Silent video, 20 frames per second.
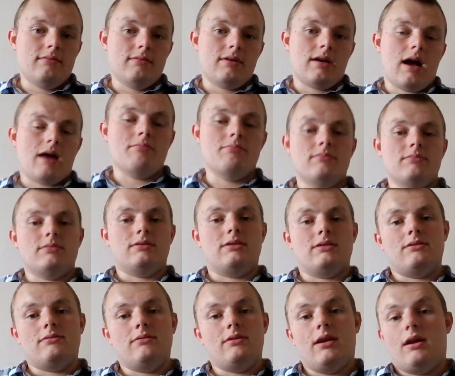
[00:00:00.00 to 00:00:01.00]

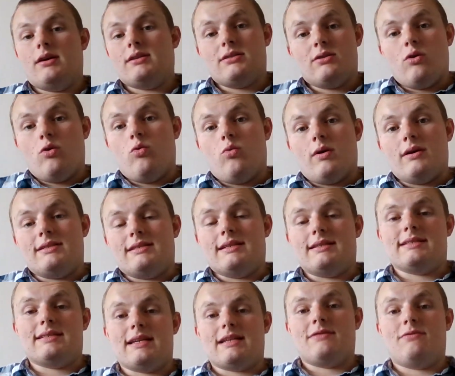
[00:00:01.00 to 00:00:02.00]
comes, you know, it's not always
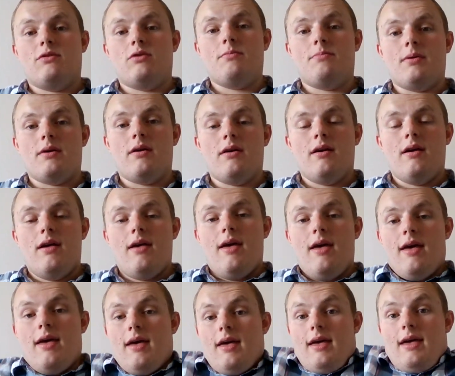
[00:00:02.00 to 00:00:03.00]
successful, but
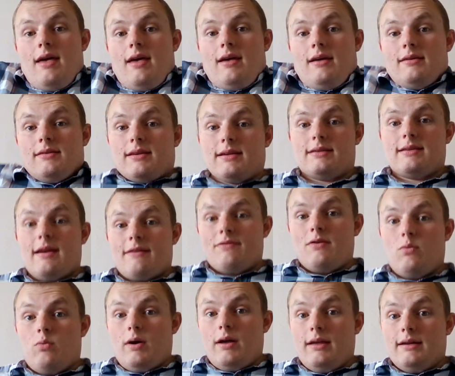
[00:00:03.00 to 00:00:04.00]
just have
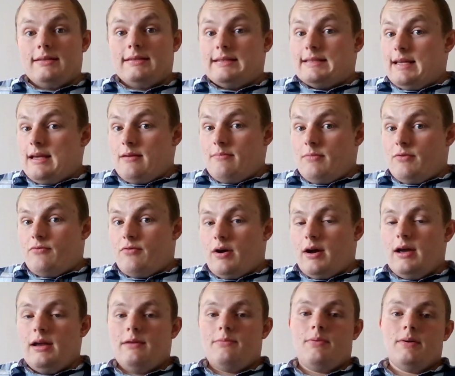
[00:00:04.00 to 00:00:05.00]
to wait and see, I'm
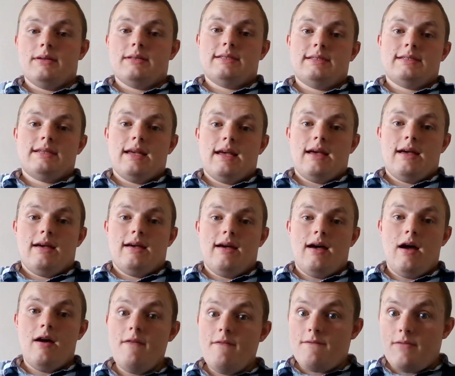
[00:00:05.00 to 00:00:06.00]
afraid. But
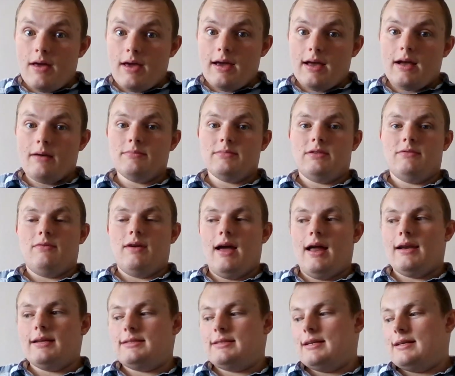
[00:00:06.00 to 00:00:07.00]
hopefully it comes to
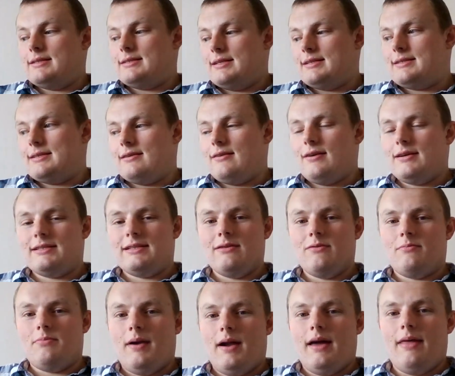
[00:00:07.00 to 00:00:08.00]
reality, because it's a nice
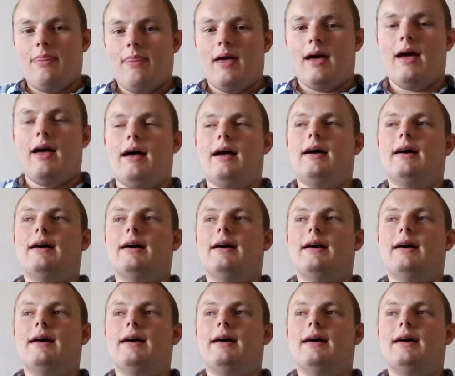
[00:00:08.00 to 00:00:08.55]
little plane, that